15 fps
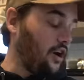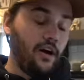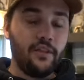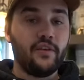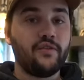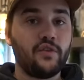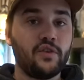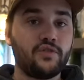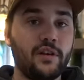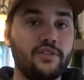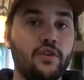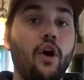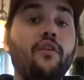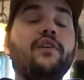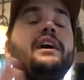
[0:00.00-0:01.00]
on the first round. So
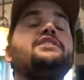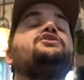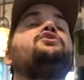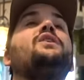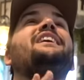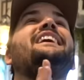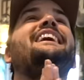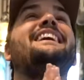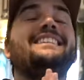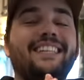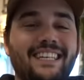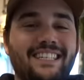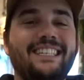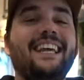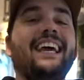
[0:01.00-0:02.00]
hope you guys enjoyed
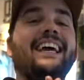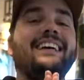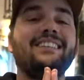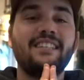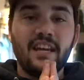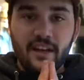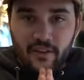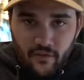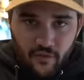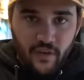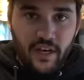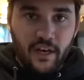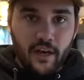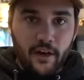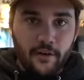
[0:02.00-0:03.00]
today's
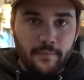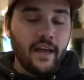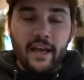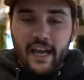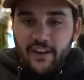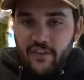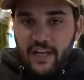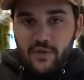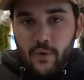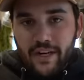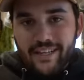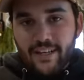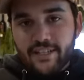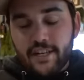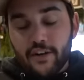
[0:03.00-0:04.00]
video. And if you guys want any
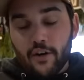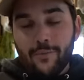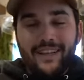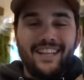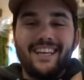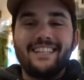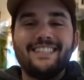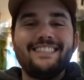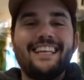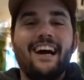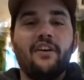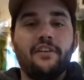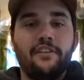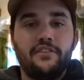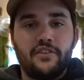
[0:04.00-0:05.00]
ducks gear, it'll be linked down
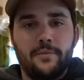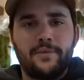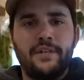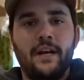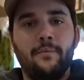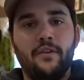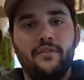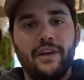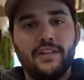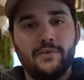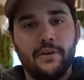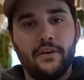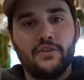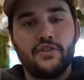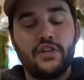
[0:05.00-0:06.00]
in the description down below if you guys
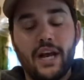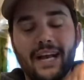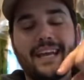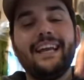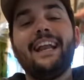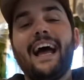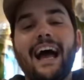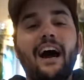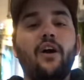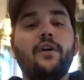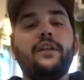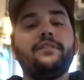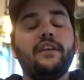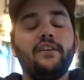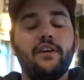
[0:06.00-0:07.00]
wanna go check it out.
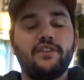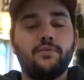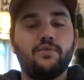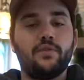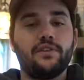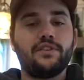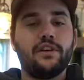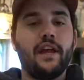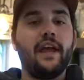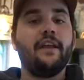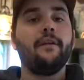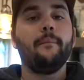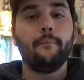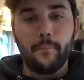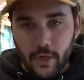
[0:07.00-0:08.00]
Thank you guys so much for watching,
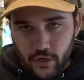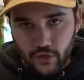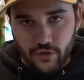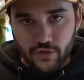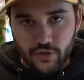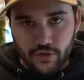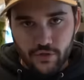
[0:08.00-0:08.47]
and peace.